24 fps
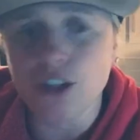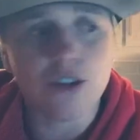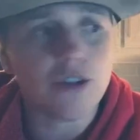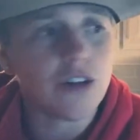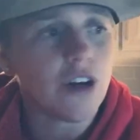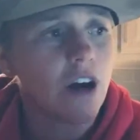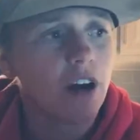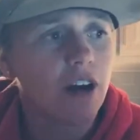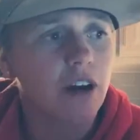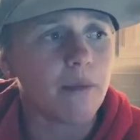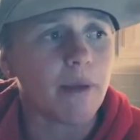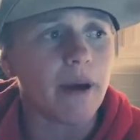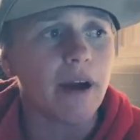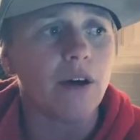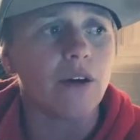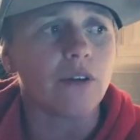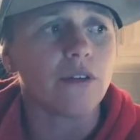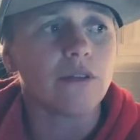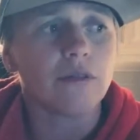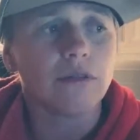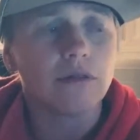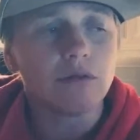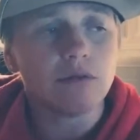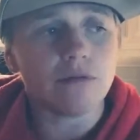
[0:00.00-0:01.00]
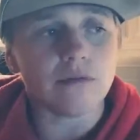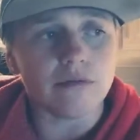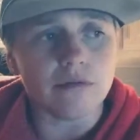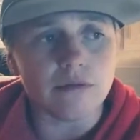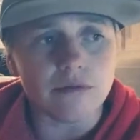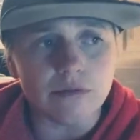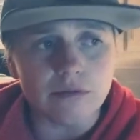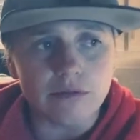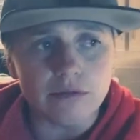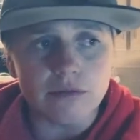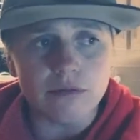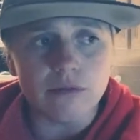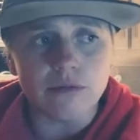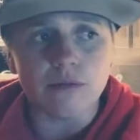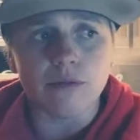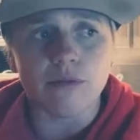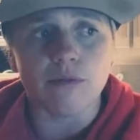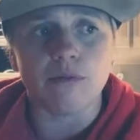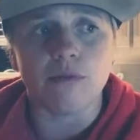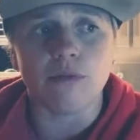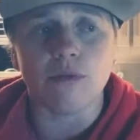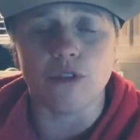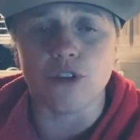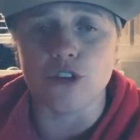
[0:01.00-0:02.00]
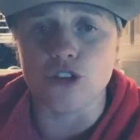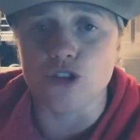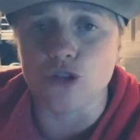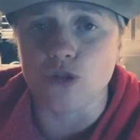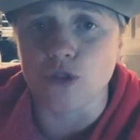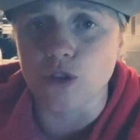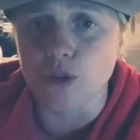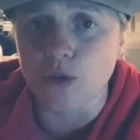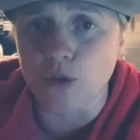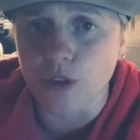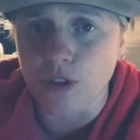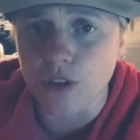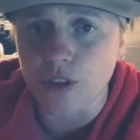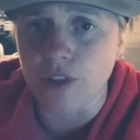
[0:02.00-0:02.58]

you talk about the truth